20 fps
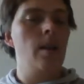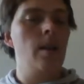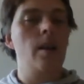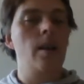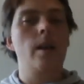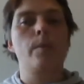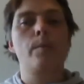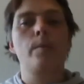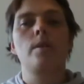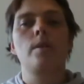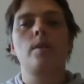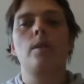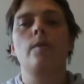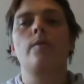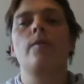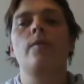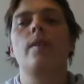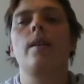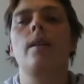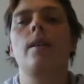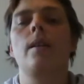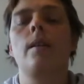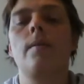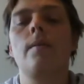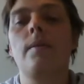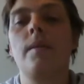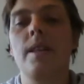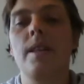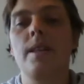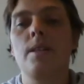it was lovely.
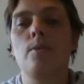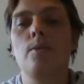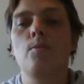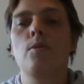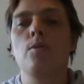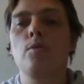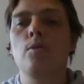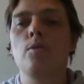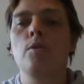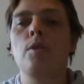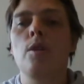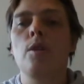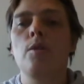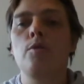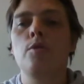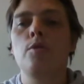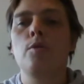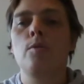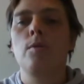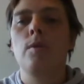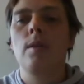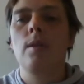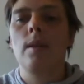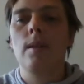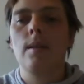This was also a dual